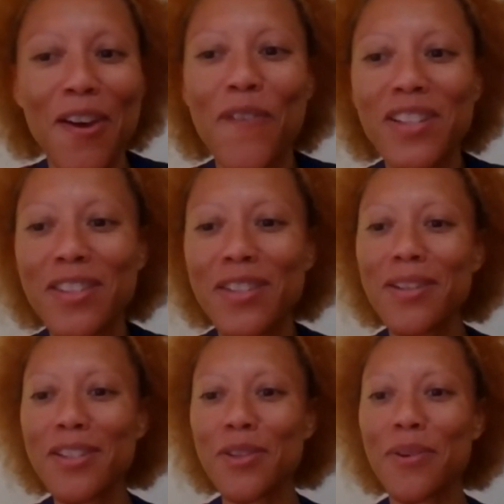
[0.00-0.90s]
For
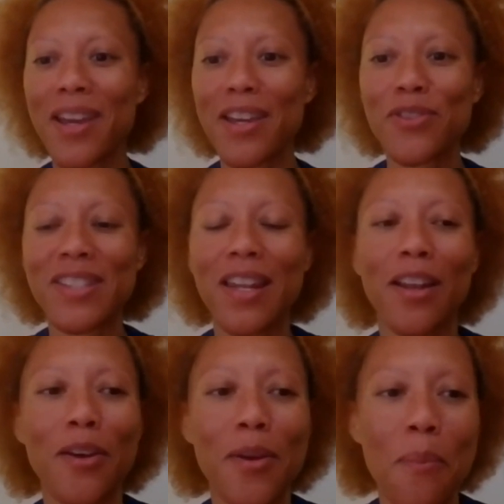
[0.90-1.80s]
students who are interested
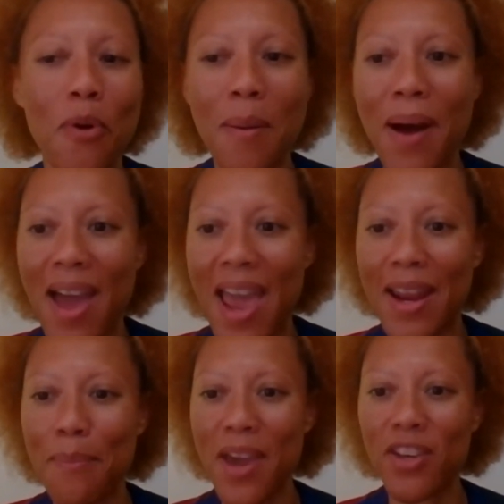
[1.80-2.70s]
in learning more about
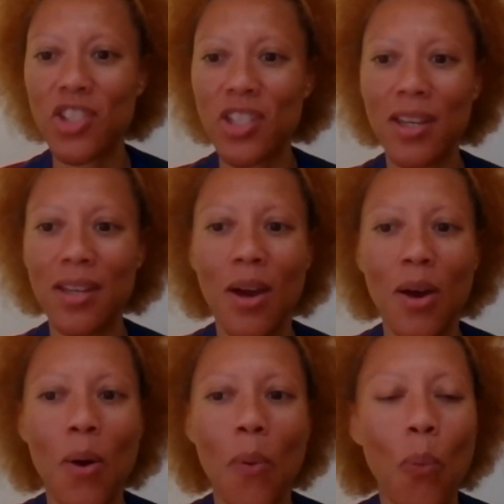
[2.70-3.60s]
animation,
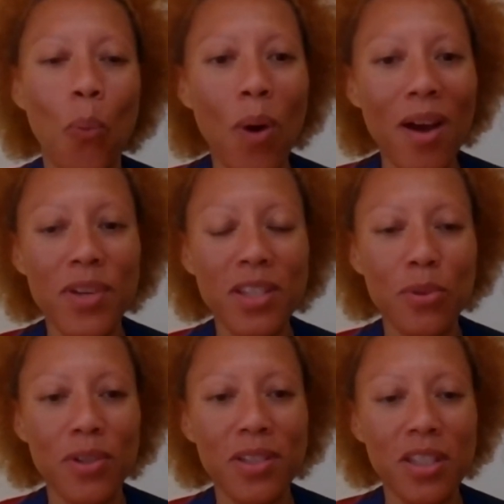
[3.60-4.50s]
what
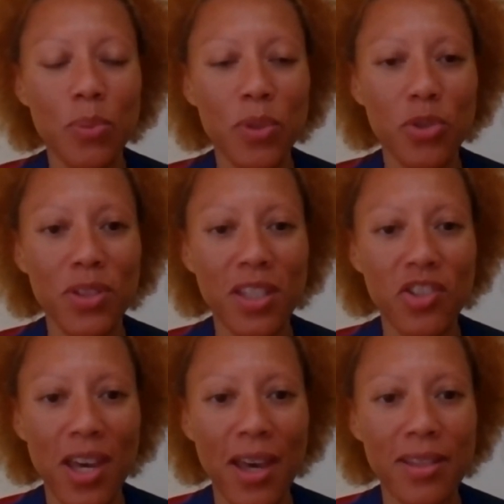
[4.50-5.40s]
resources would you
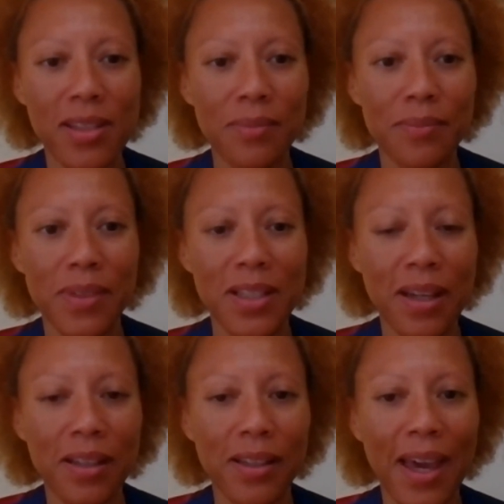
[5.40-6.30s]
suggest they
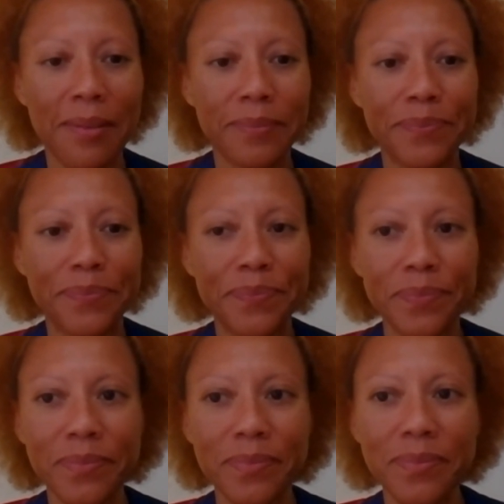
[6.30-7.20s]
take a look
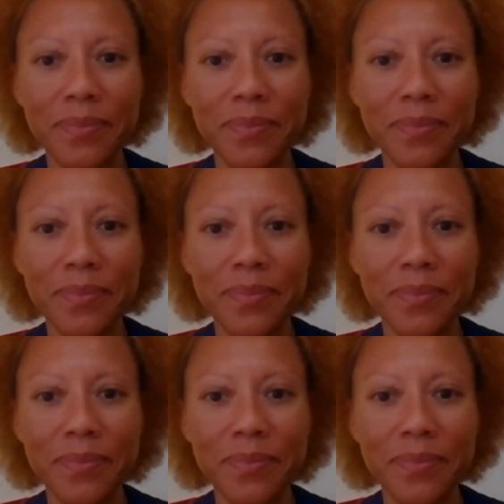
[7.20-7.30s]
at?